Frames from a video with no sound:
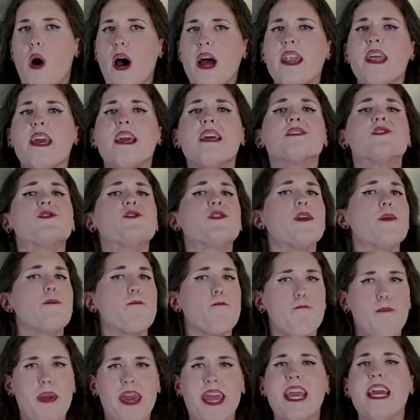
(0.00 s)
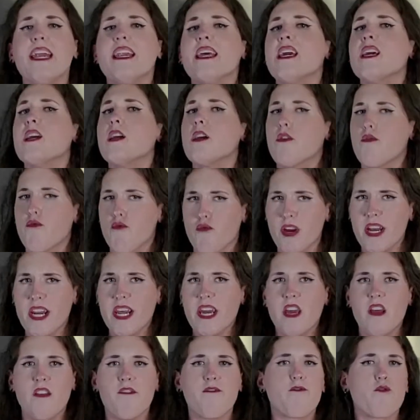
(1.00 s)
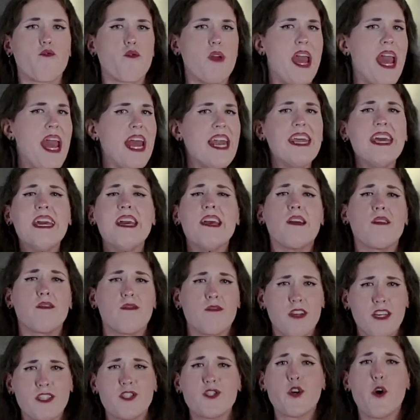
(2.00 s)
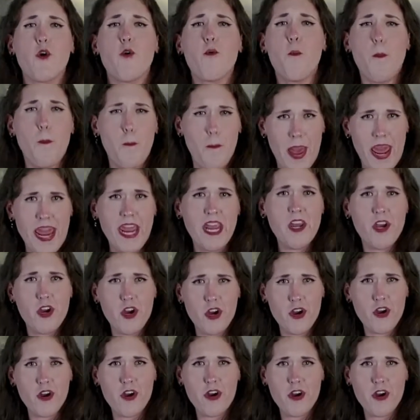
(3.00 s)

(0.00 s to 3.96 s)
What is the main ingredient for any Lizzo banger?